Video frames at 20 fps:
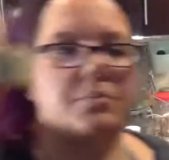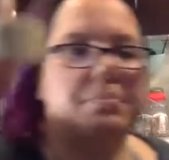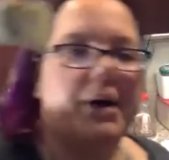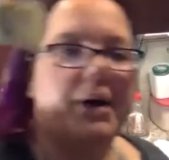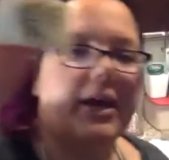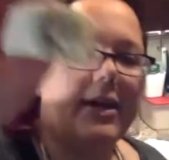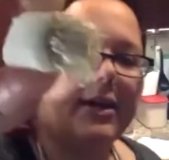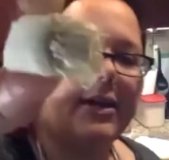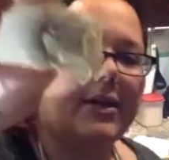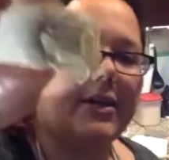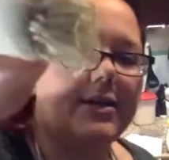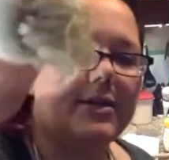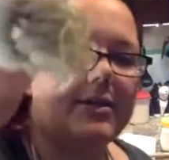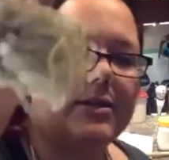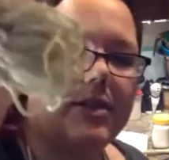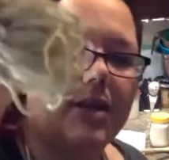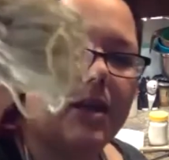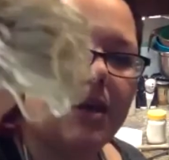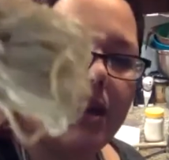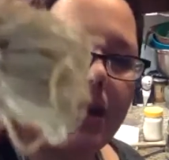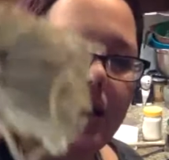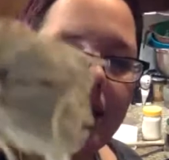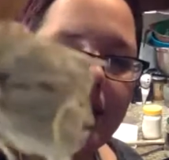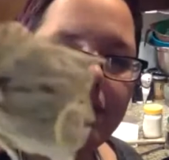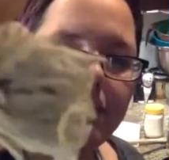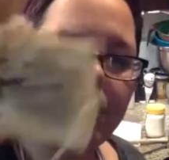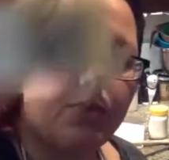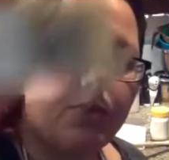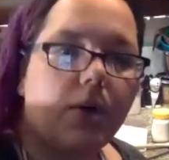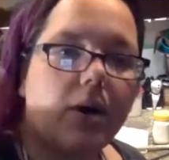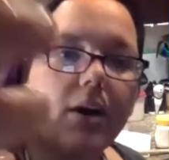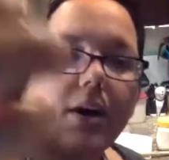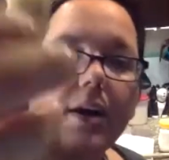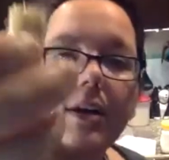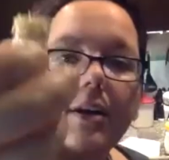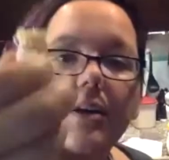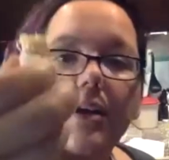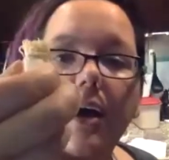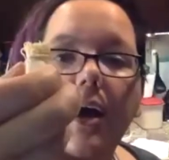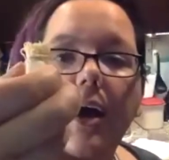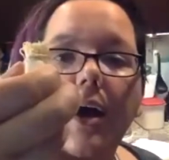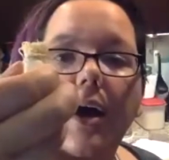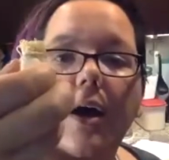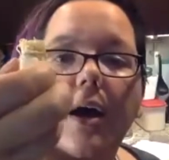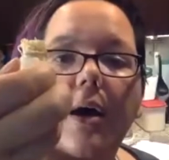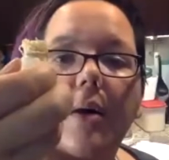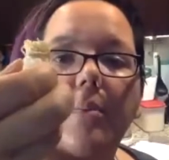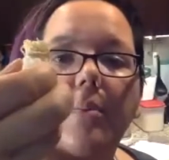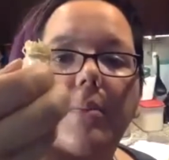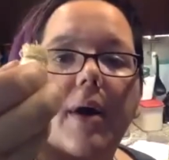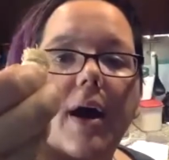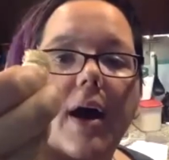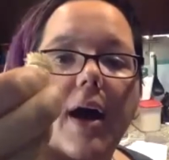butt end if you want. Um,